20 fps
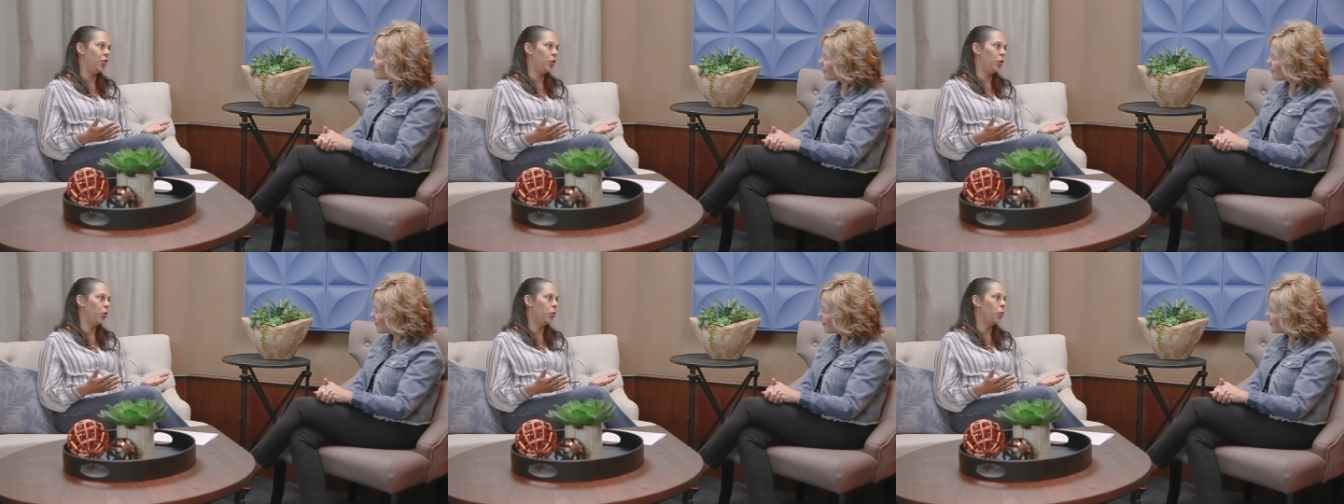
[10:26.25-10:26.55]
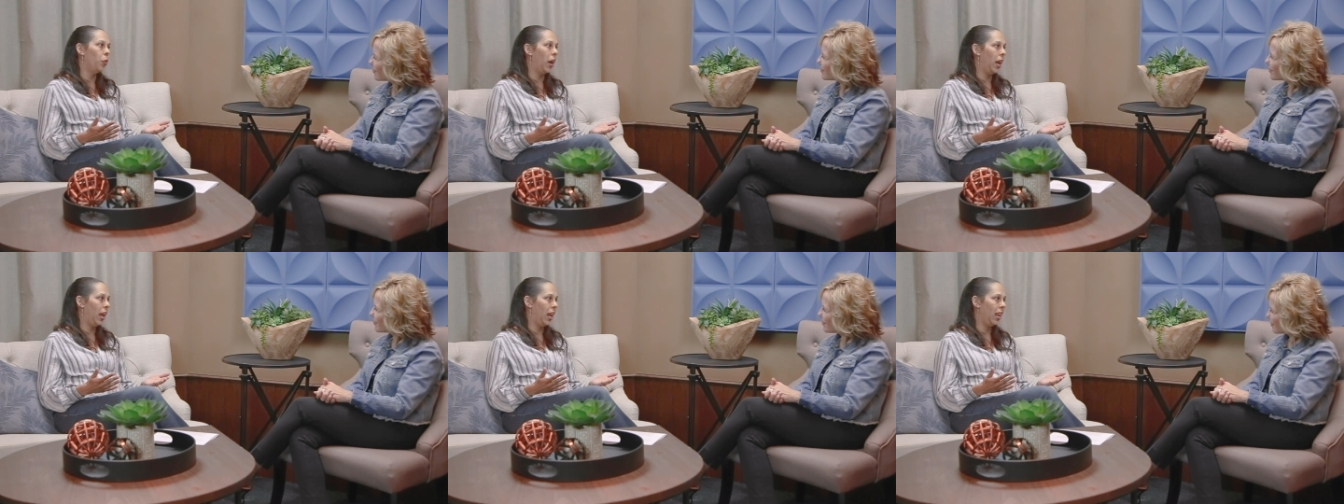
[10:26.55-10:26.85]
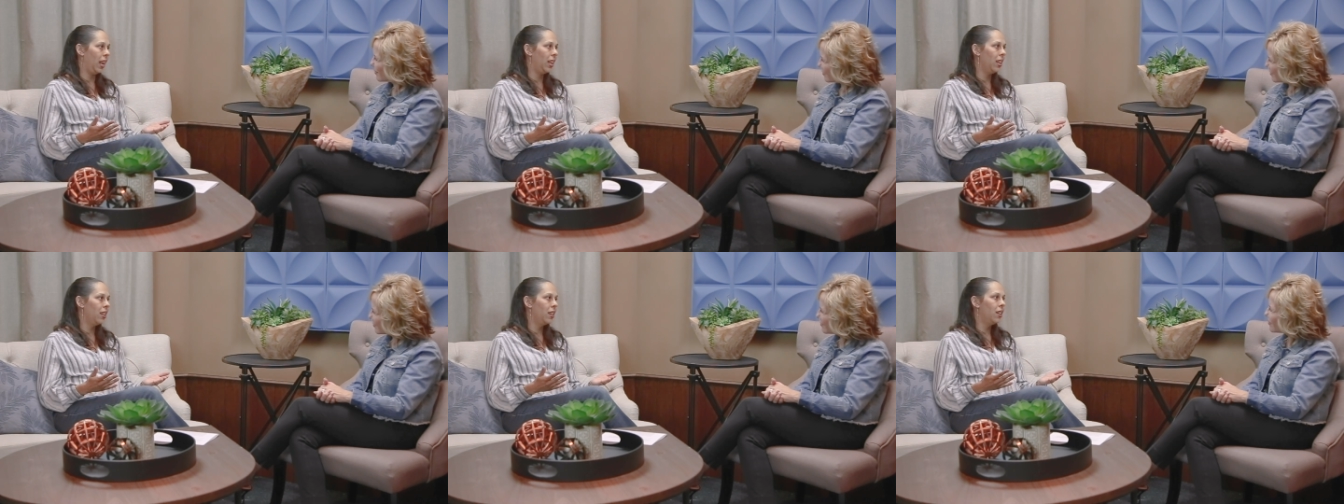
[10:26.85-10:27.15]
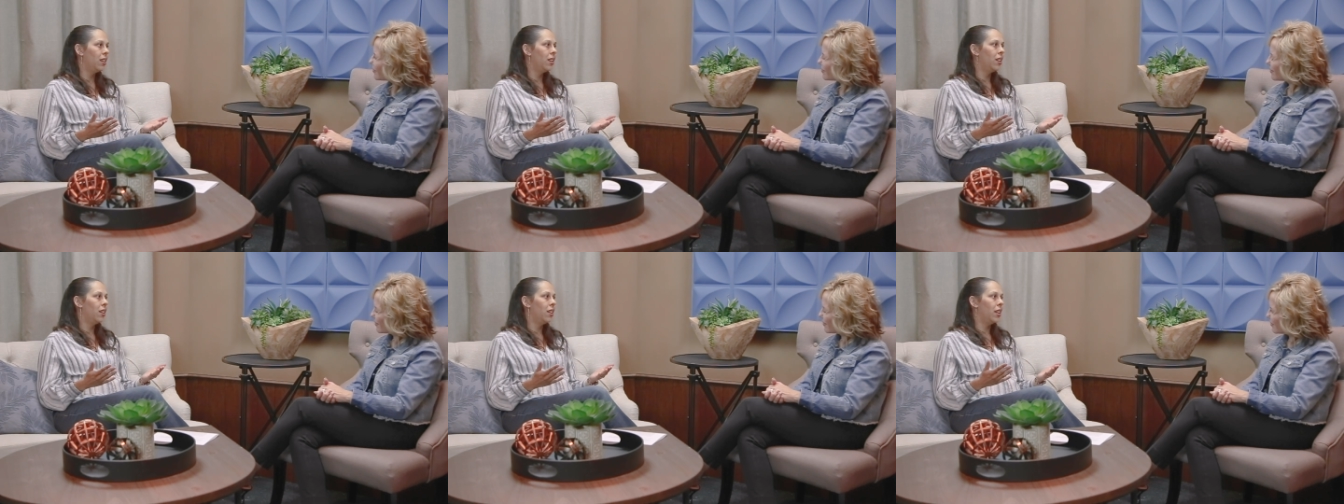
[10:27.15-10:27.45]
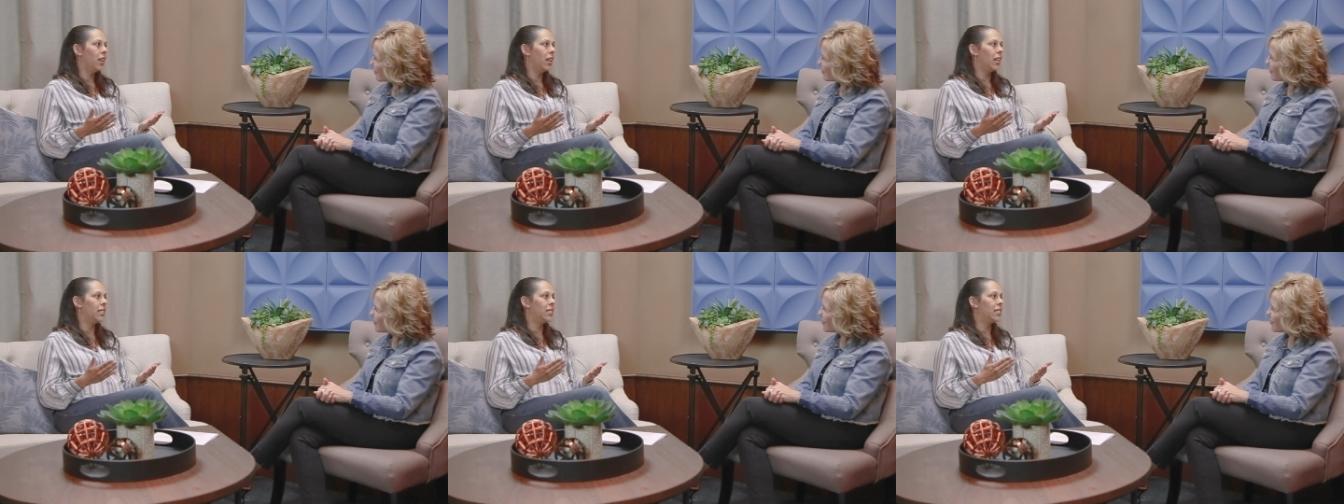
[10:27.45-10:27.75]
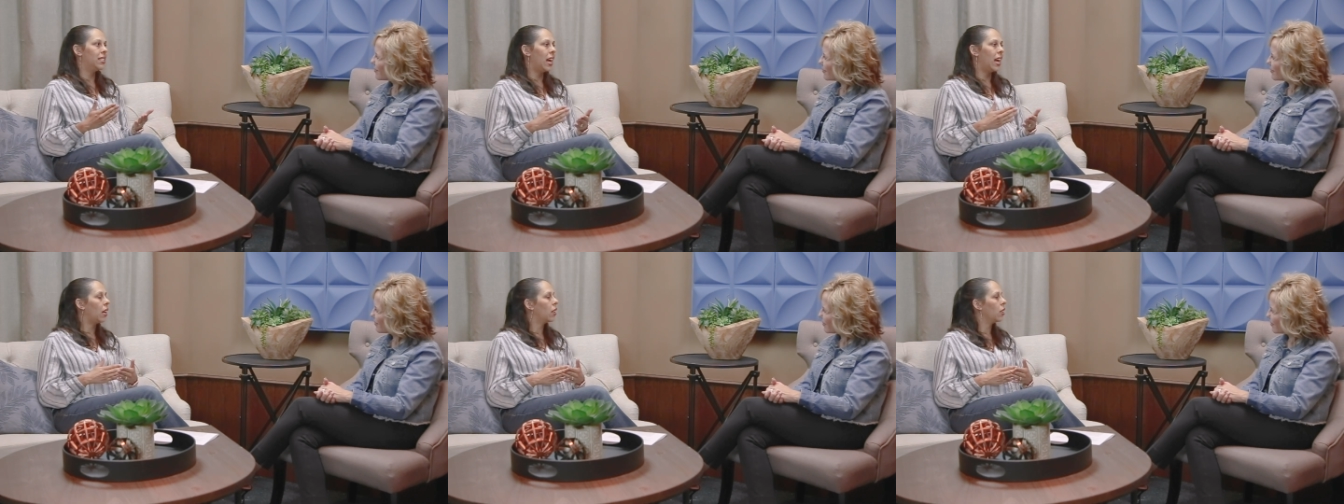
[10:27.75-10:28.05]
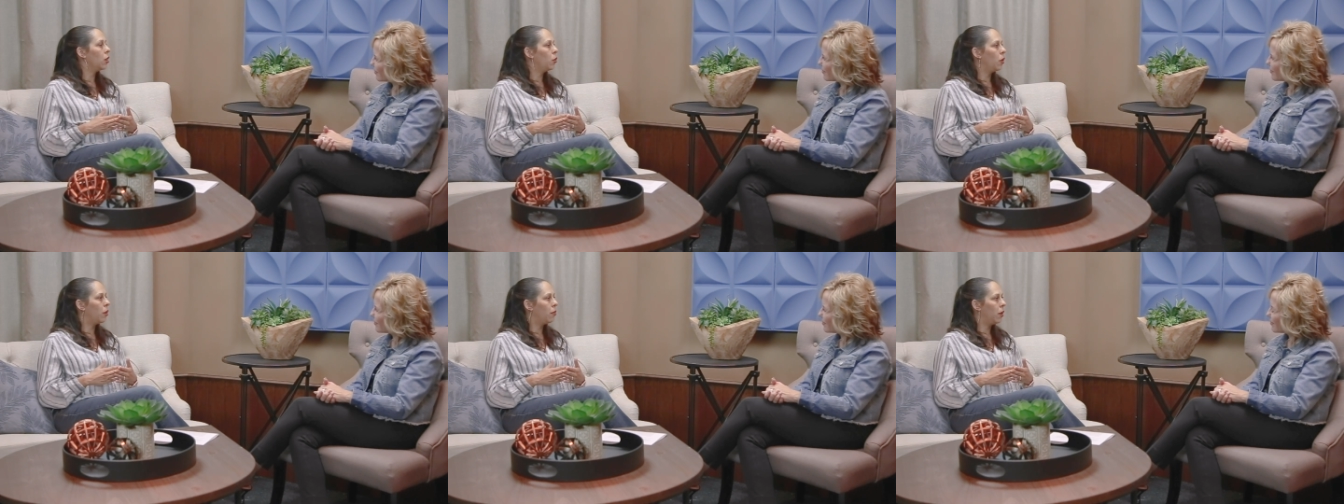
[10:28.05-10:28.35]
new way
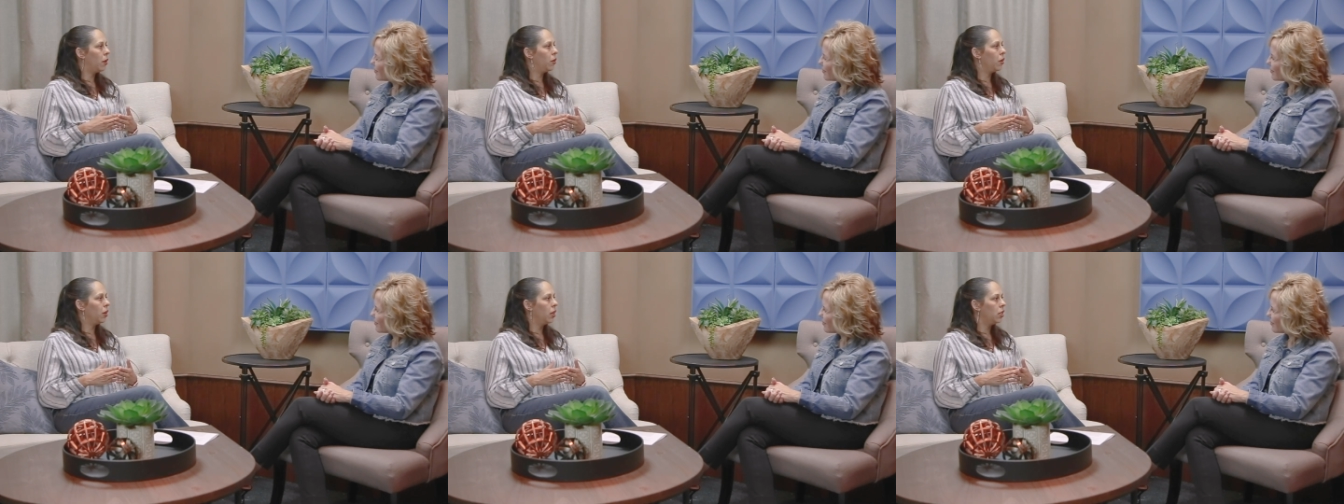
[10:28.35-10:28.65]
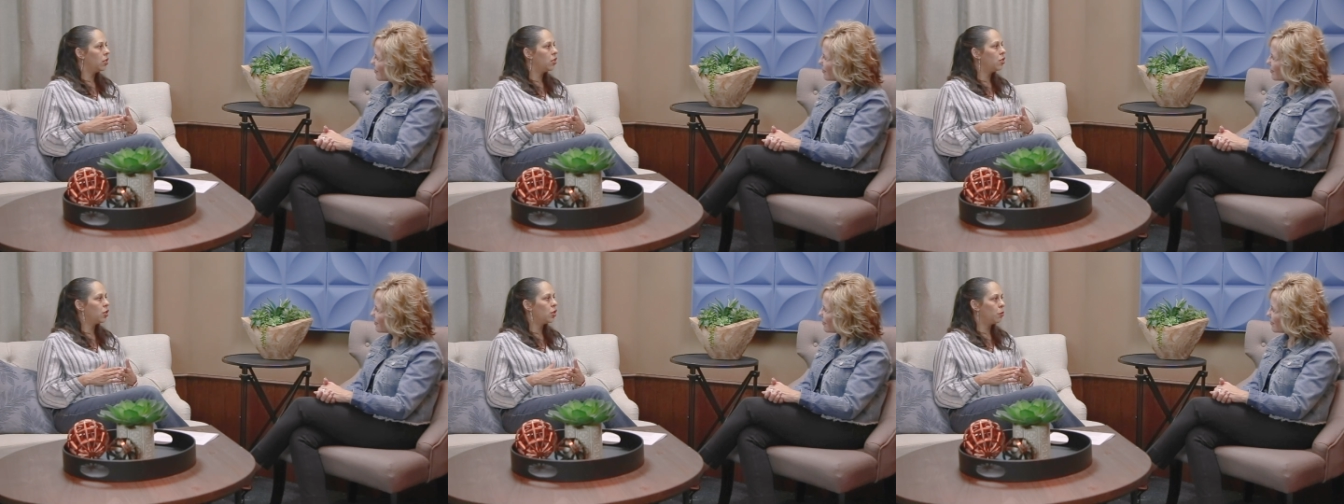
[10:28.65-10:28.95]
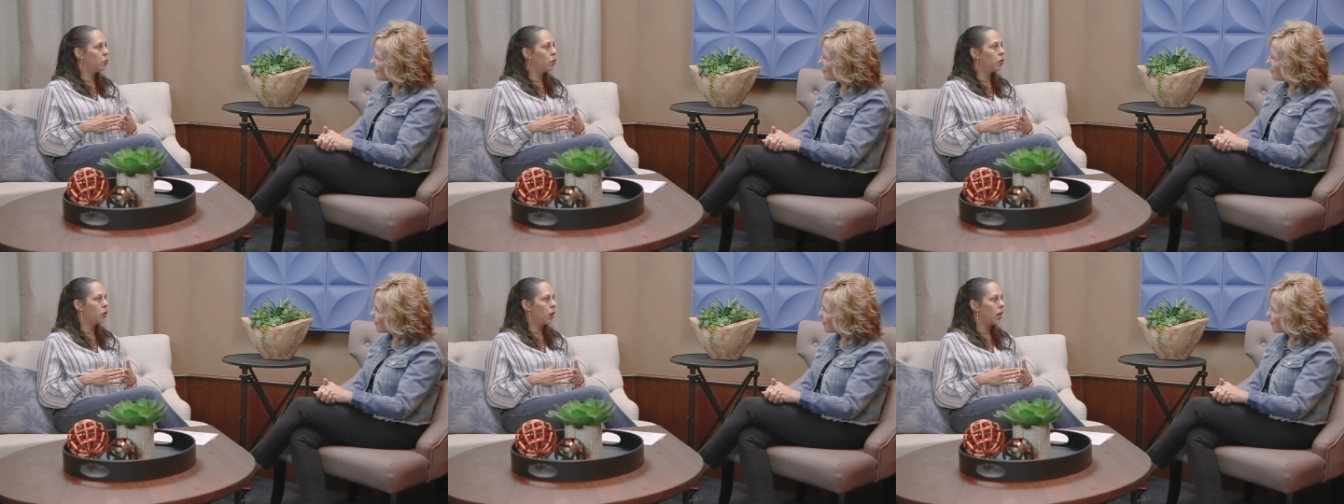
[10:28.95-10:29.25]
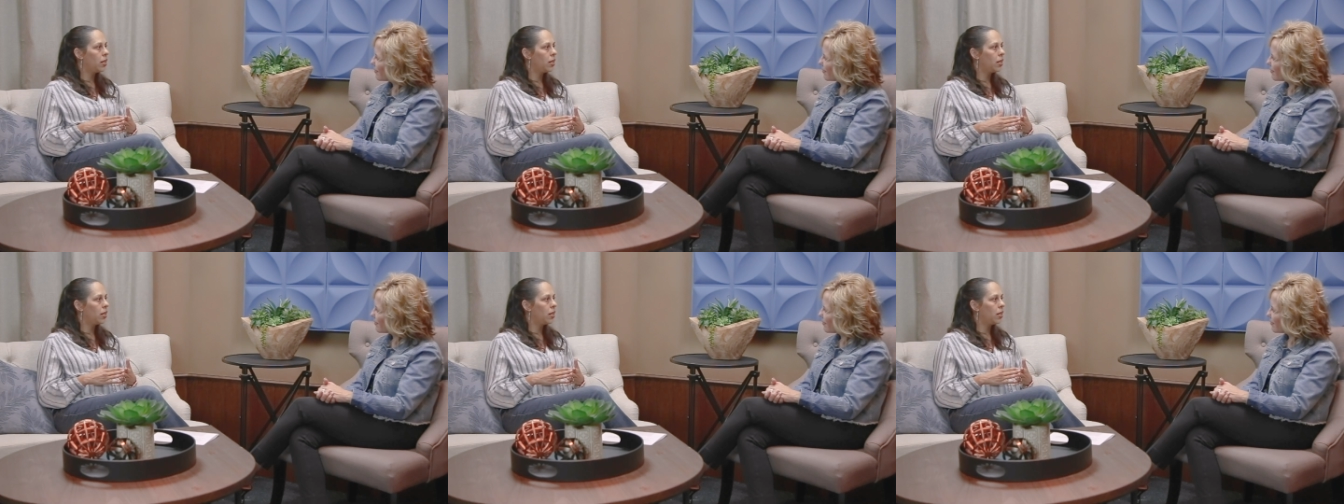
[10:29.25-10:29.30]
exactly what my relationship with